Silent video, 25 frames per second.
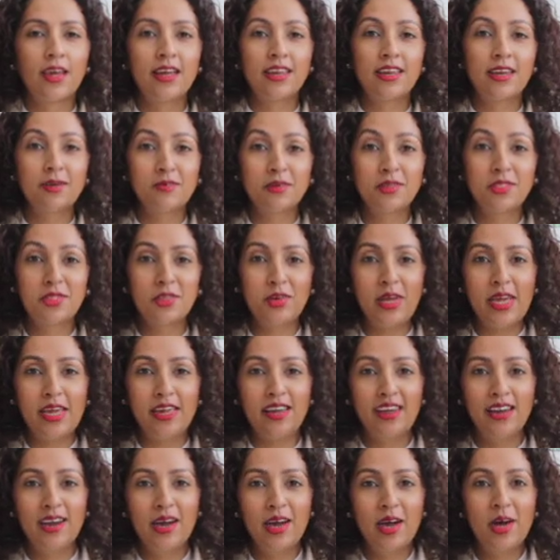Number
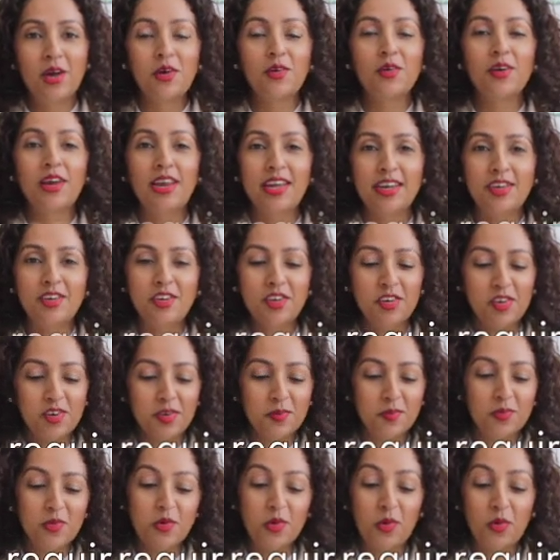3.
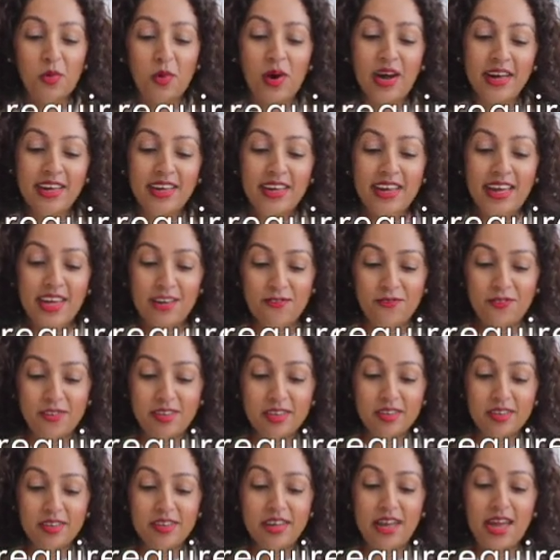Relationships require
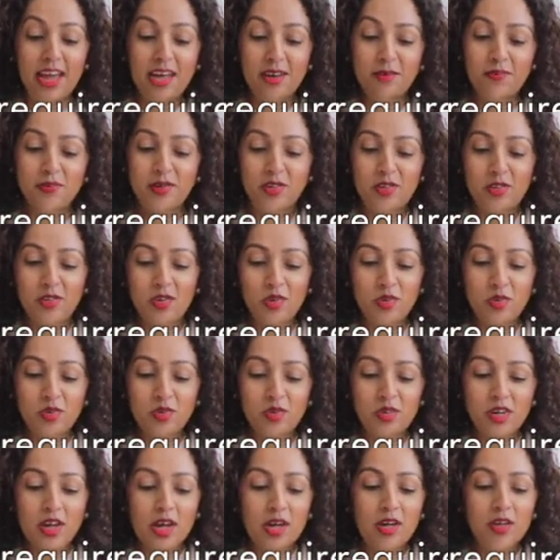effort and pursuit,